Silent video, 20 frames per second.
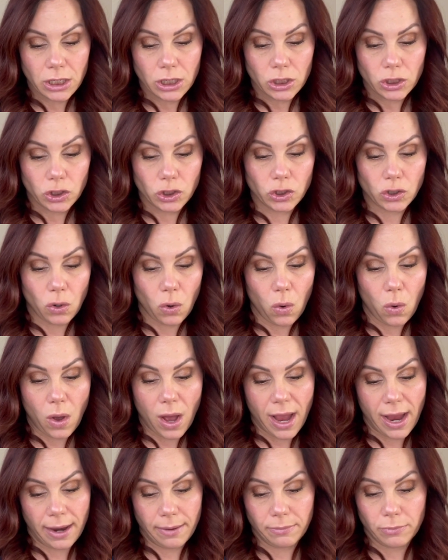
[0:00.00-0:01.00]
so
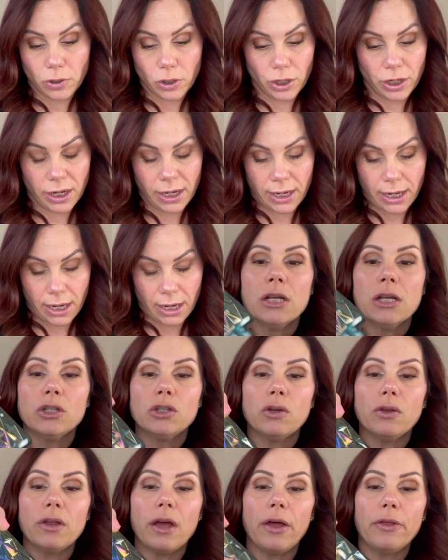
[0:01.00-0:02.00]
I'm gonna get
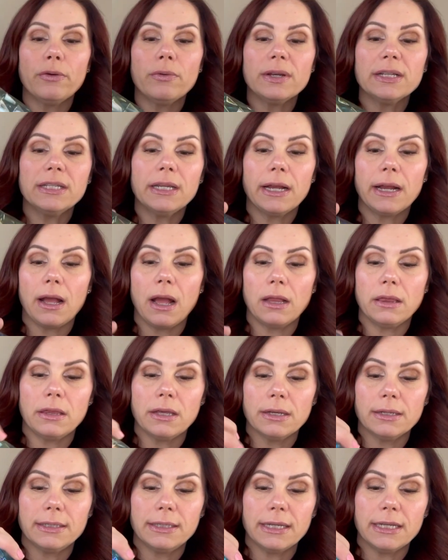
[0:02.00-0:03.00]
So the other reason I got
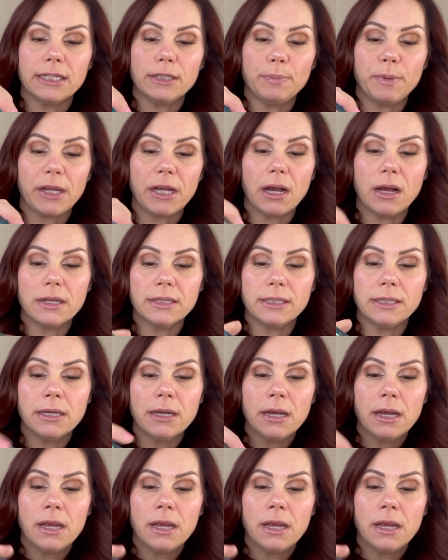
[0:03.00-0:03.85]
this is because,